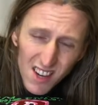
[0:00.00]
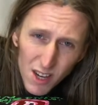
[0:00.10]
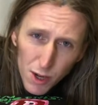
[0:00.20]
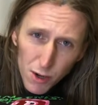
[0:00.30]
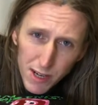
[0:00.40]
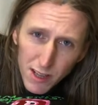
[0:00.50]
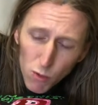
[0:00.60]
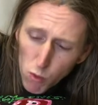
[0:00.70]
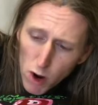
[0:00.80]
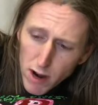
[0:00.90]
you don't need to
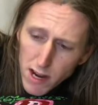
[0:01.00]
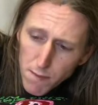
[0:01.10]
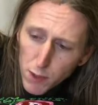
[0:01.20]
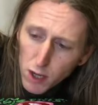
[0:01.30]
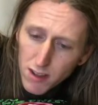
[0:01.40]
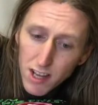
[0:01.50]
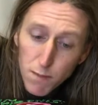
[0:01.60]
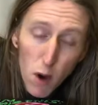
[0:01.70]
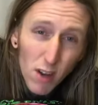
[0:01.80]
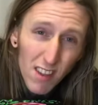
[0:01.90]
worry, because this
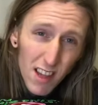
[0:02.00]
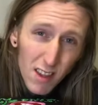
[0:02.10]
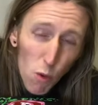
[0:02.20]
box is